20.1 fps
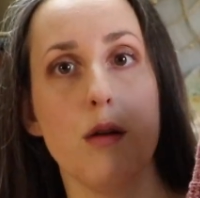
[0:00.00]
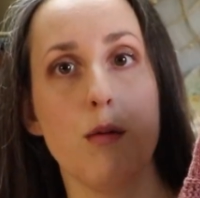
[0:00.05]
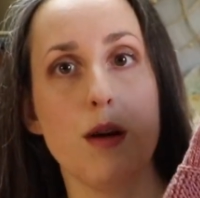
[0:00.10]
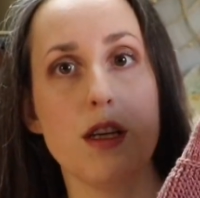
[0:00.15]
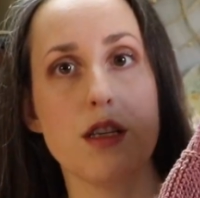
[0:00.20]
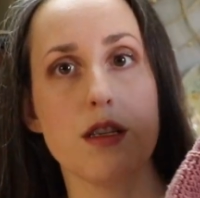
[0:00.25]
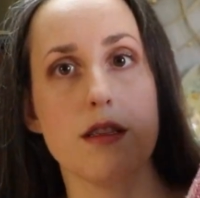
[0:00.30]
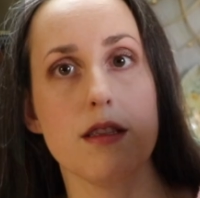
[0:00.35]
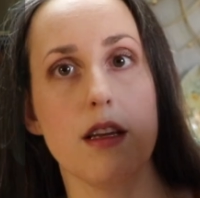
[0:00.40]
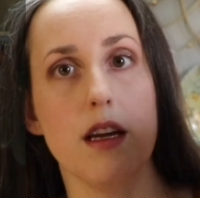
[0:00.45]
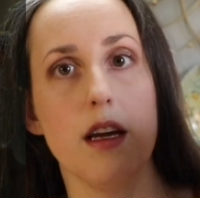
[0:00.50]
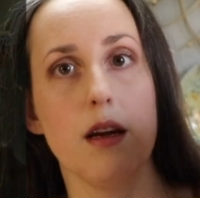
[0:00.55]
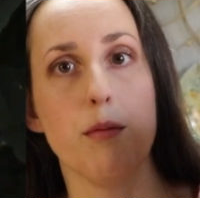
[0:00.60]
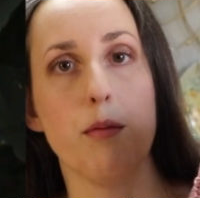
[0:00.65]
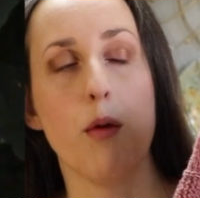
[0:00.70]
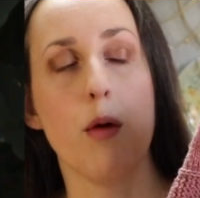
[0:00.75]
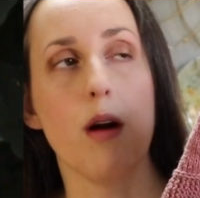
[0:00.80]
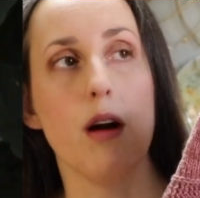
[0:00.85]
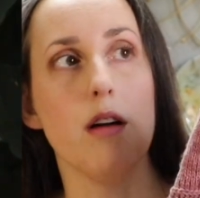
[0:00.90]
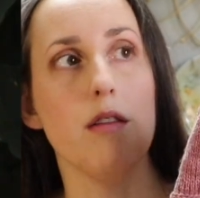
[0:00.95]
which is like
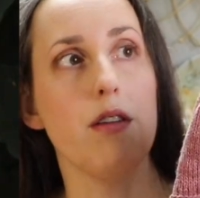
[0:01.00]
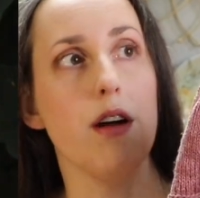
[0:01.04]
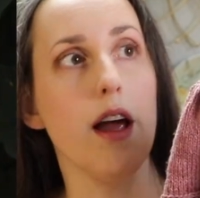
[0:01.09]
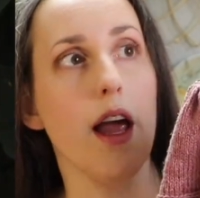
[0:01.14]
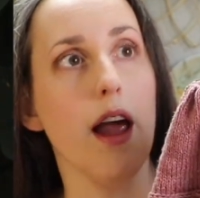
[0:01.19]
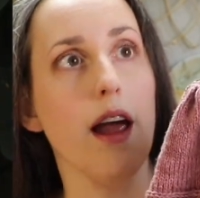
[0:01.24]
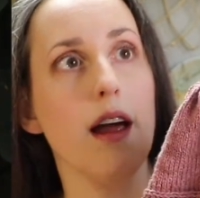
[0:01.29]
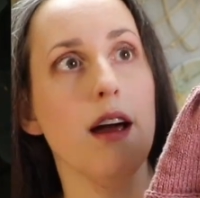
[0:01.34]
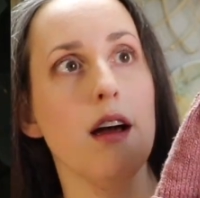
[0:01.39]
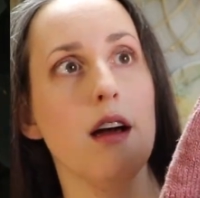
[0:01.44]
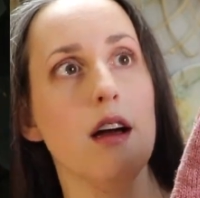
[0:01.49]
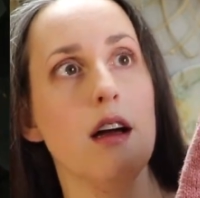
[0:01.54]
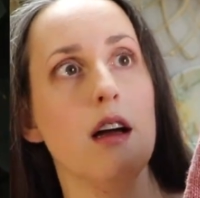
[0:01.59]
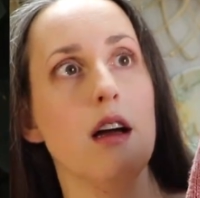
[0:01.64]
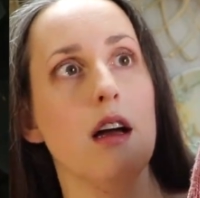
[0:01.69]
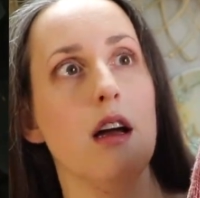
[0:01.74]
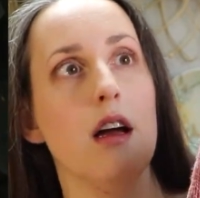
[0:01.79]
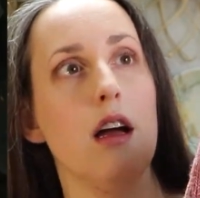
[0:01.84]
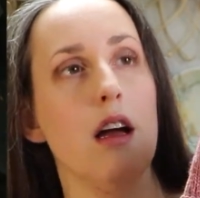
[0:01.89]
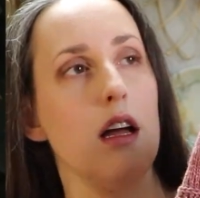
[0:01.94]
more of a
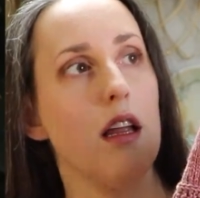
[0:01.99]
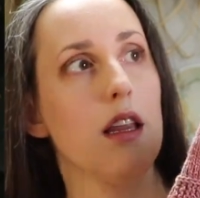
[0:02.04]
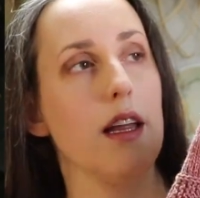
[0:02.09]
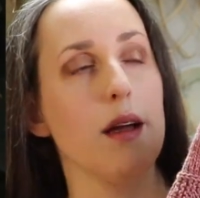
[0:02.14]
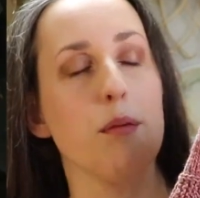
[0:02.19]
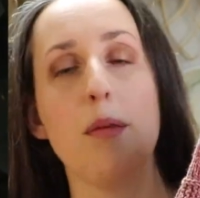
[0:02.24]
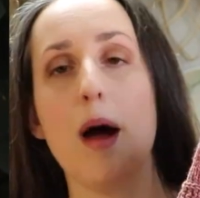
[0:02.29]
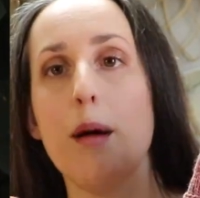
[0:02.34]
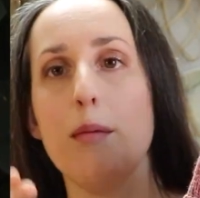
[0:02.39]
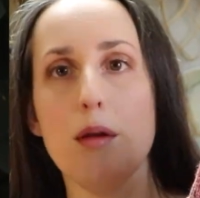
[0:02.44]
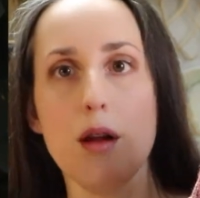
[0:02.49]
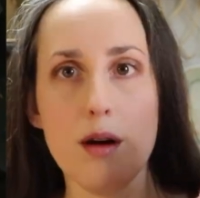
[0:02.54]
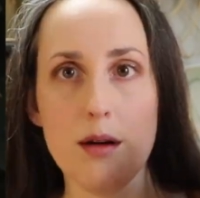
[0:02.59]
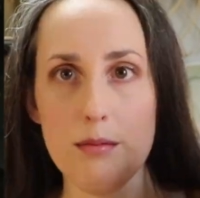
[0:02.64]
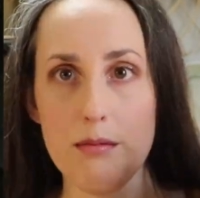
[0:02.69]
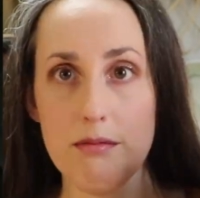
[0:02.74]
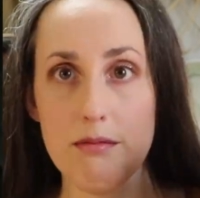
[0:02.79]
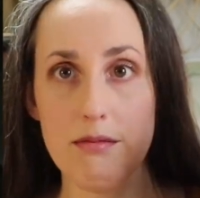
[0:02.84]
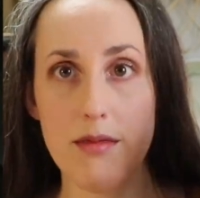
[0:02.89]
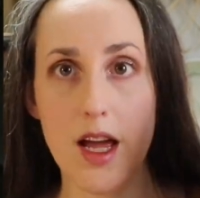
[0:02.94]
like
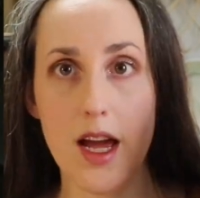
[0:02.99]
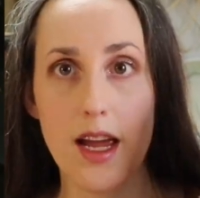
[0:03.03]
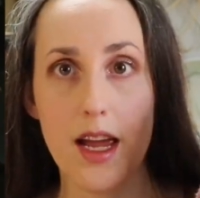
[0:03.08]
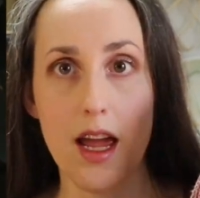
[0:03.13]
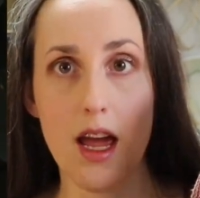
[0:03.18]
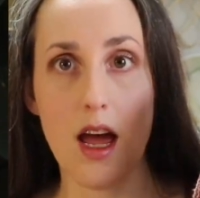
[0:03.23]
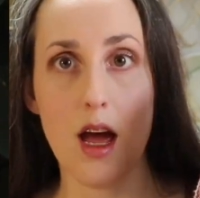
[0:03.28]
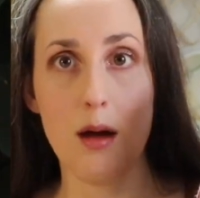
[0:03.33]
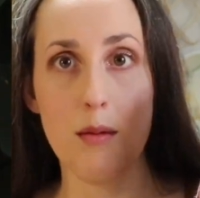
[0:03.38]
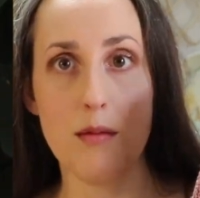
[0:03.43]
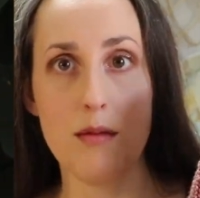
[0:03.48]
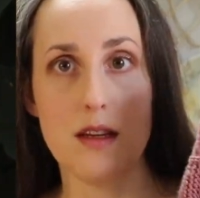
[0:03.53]
peplum like hem.